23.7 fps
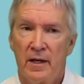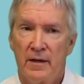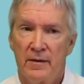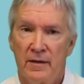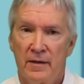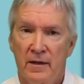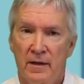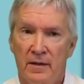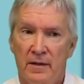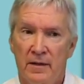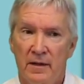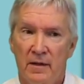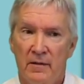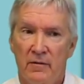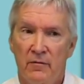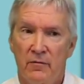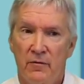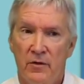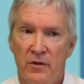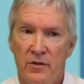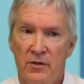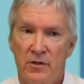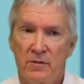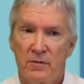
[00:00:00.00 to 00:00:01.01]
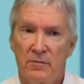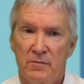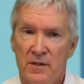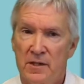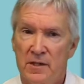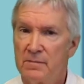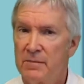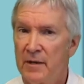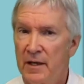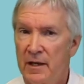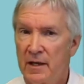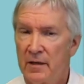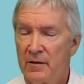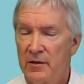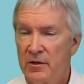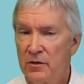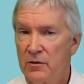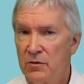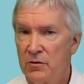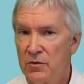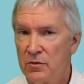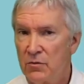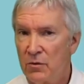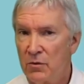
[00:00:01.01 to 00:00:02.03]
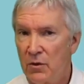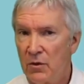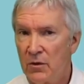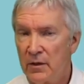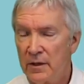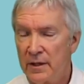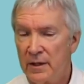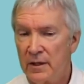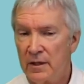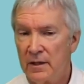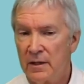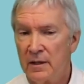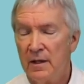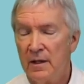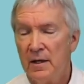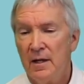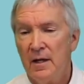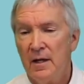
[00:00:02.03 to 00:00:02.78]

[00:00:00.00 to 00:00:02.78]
I think, that vision is playing a huge role here.